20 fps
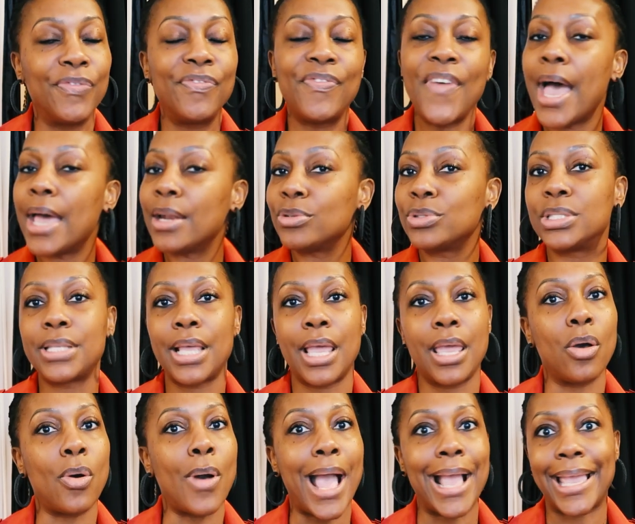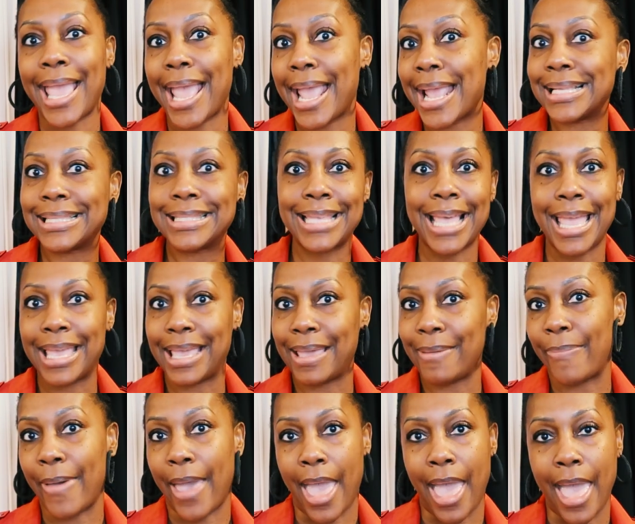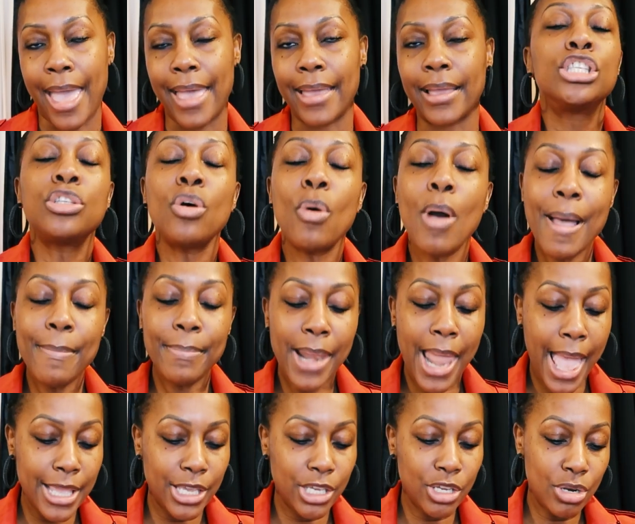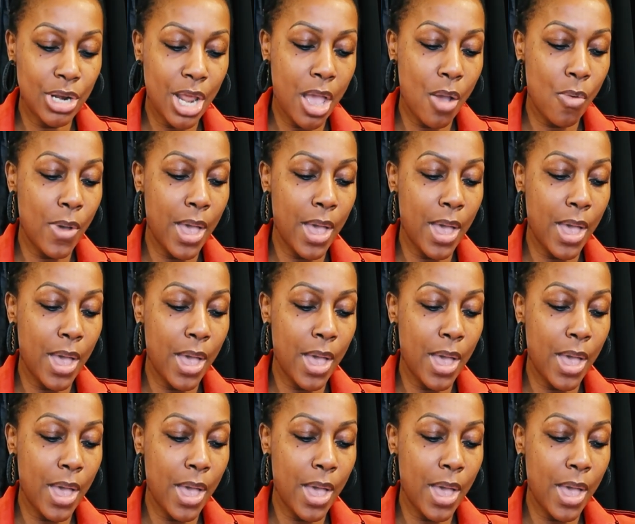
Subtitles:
Final sale, I can't take it back. So I'm like, you know